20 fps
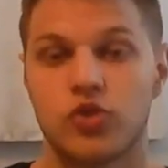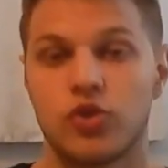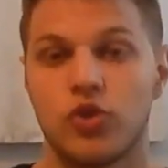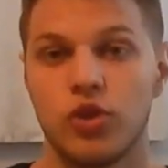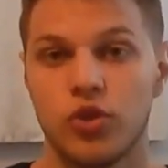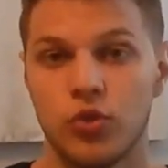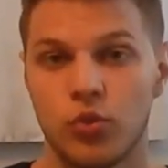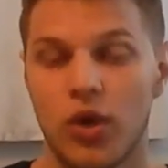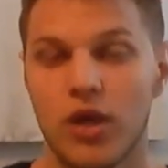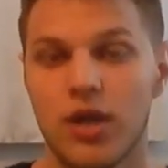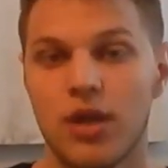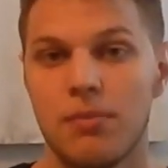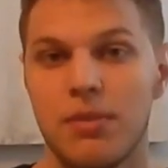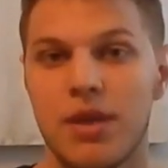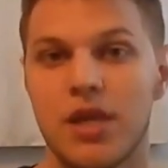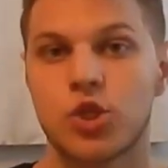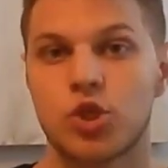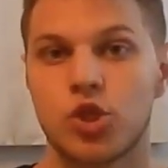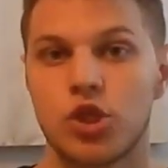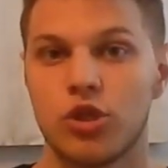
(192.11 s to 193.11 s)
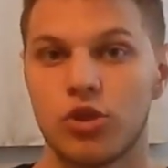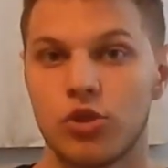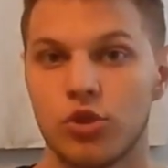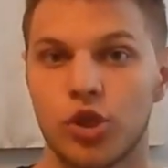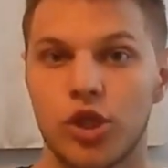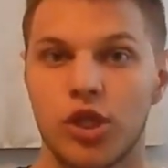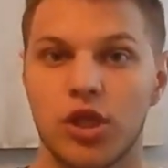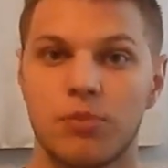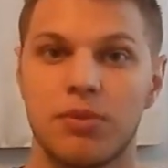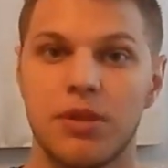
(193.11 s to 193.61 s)
So you want to make sure you're
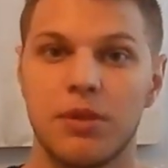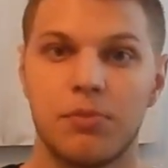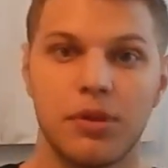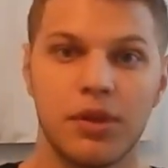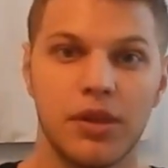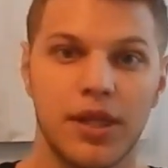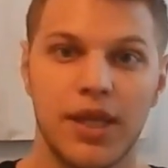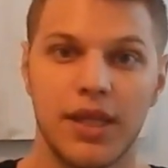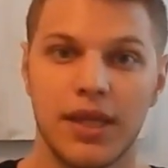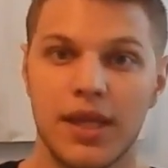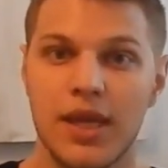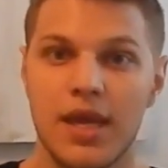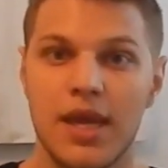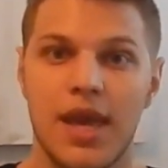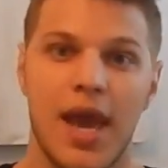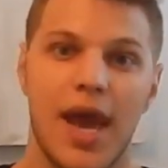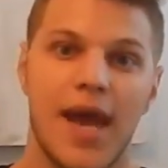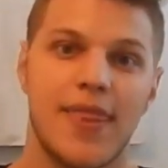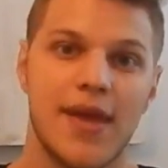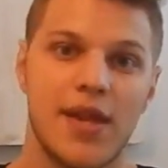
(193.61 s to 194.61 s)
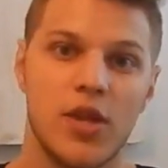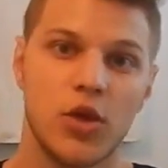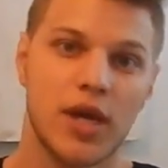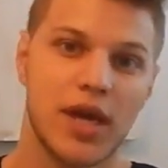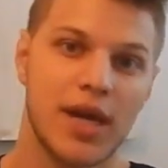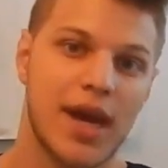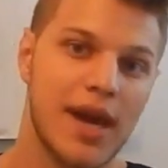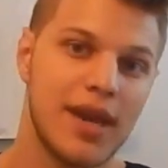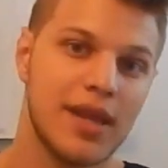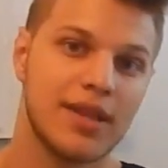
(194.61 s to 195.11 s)
luring people in, and then you
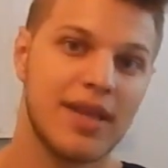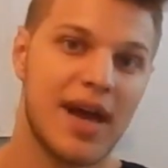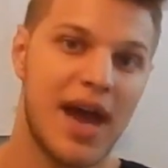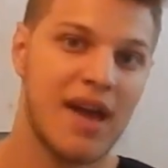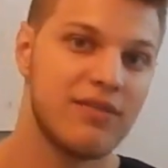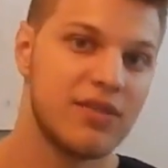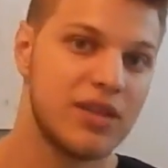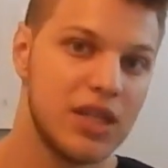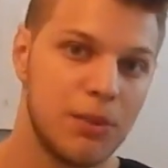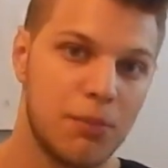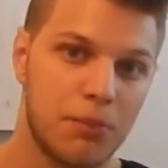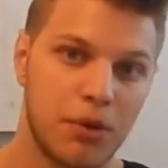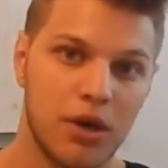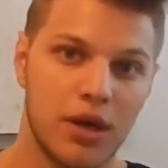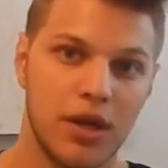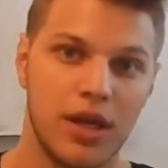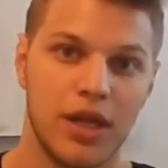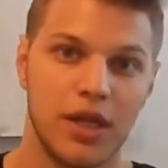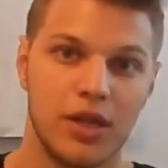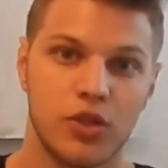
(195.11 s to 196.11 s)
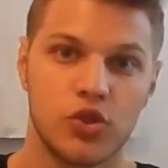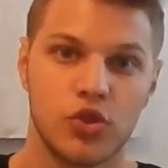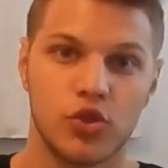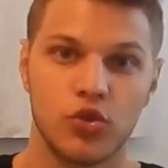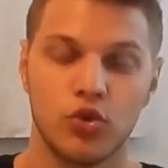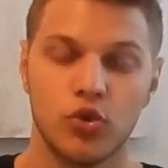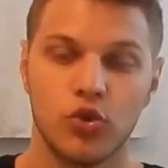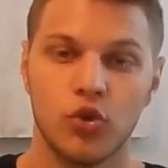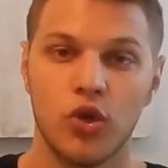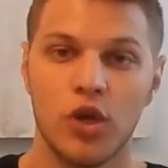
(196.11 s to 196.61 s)
can kind of dive deeper
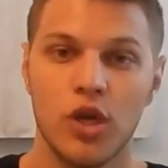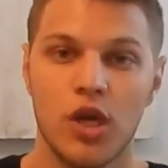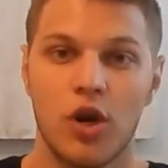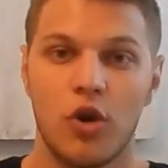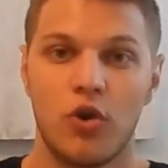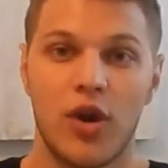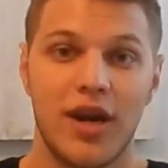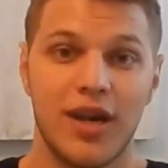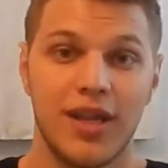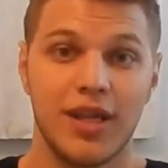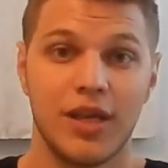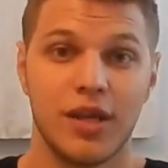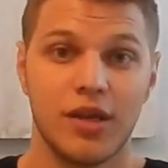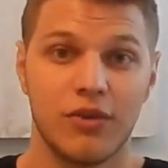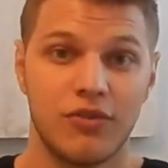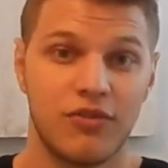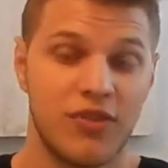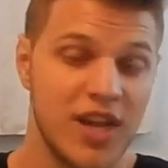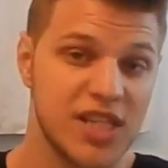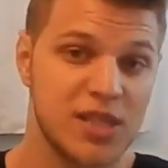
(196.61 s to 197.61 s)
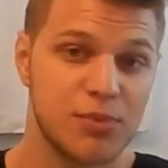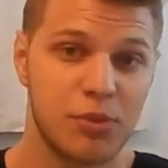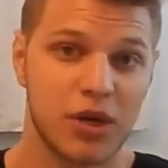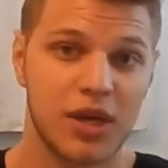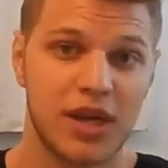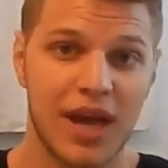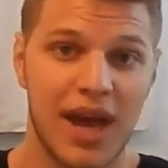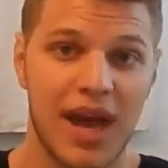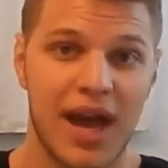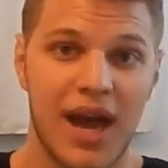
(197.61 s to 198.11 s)
into running
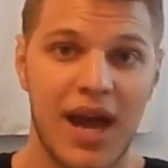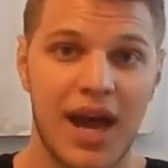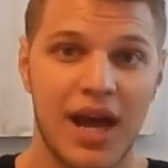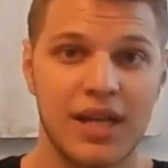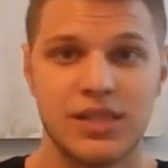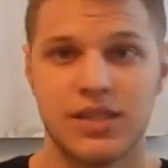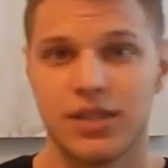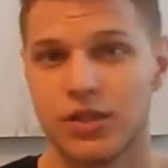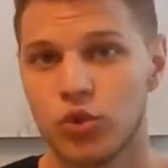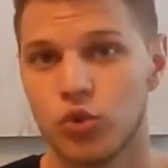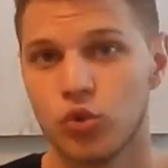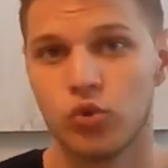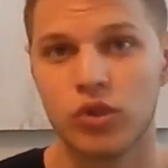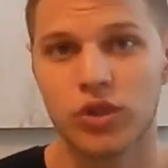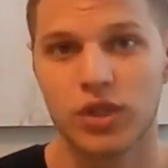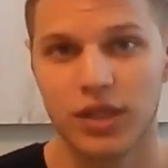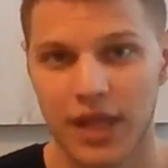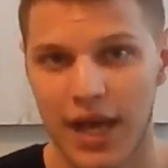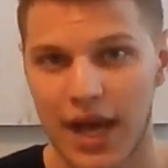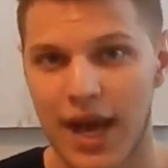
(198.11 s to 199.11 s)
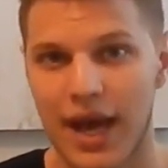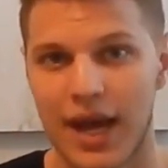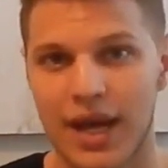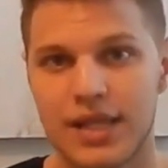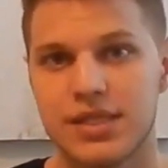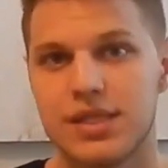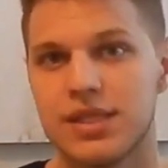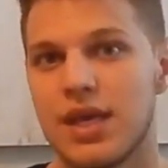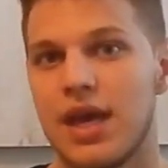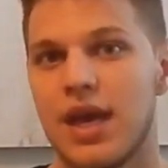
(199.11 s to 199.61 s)
Facebook ads and Google
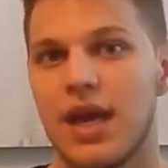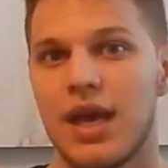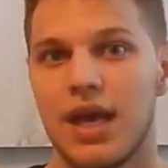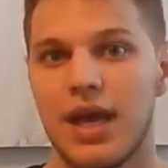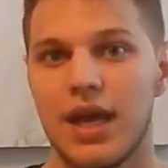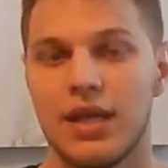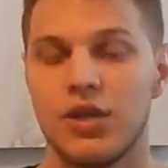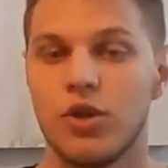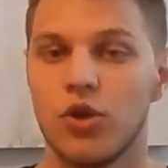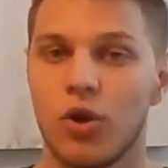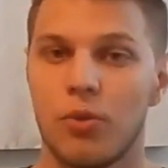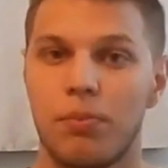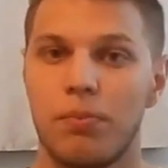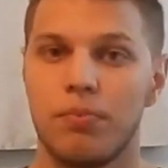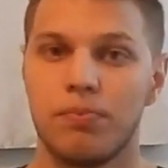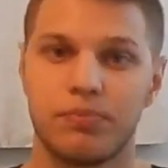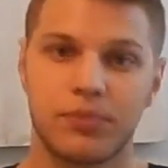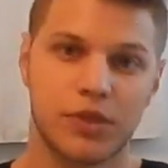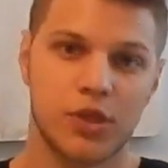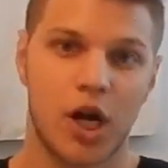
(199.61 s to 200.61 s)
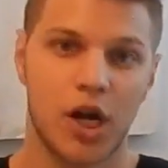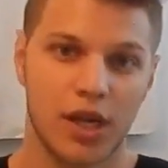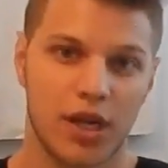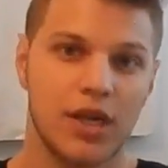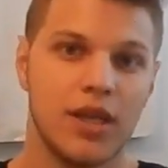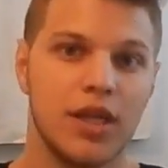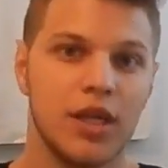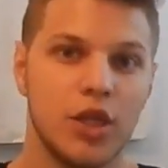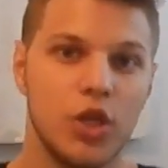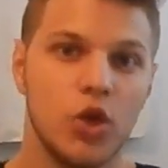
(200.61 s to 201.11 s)
ads and,
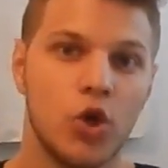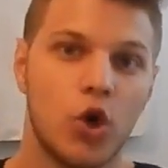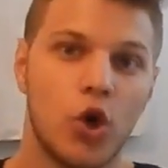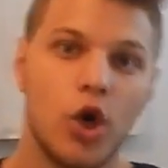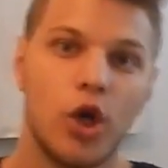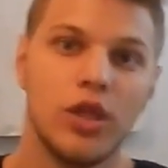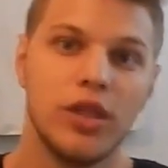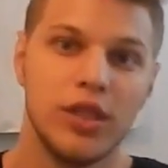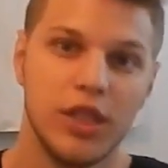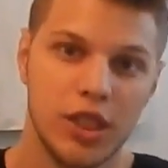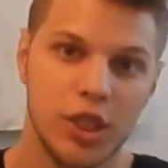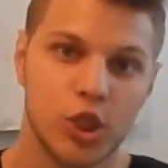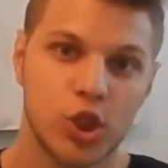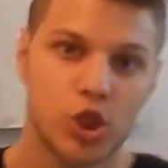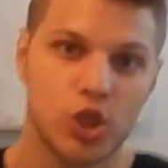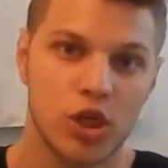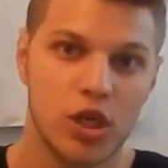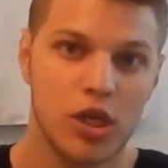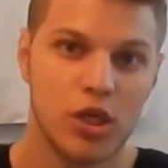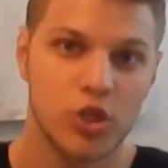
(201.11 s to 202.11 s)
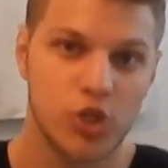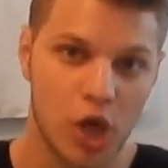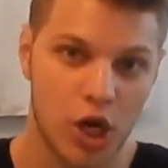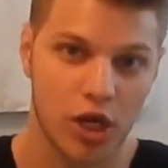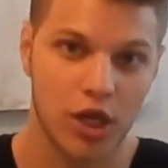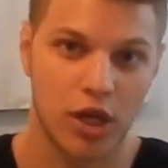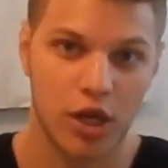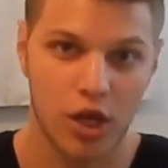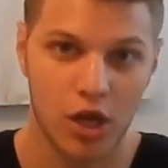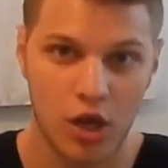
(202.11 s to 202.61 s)
targeting your niche
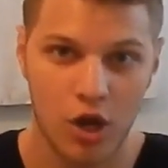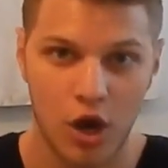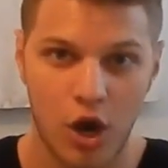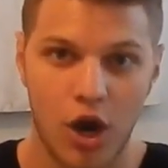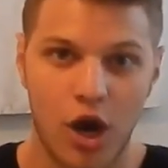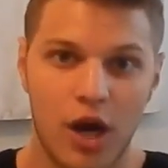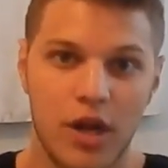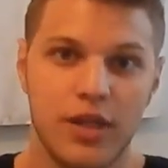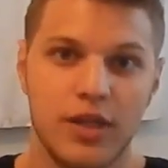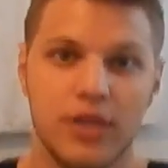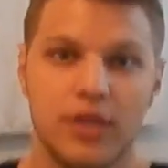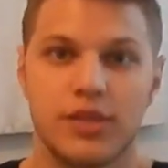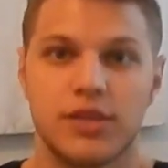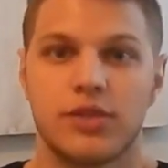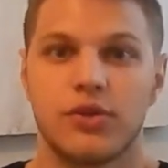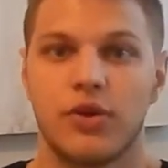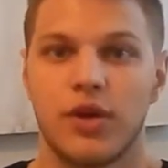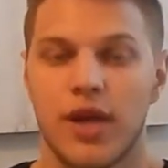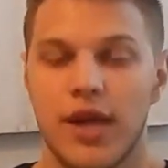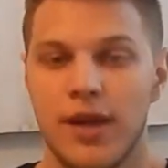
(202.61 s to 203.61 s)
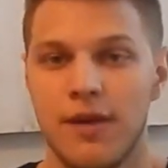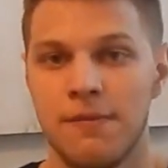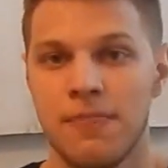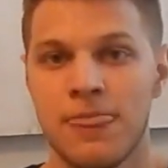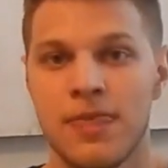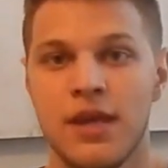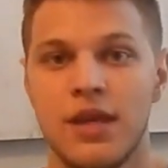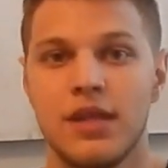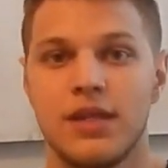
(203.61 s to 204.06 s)
target audience, okay?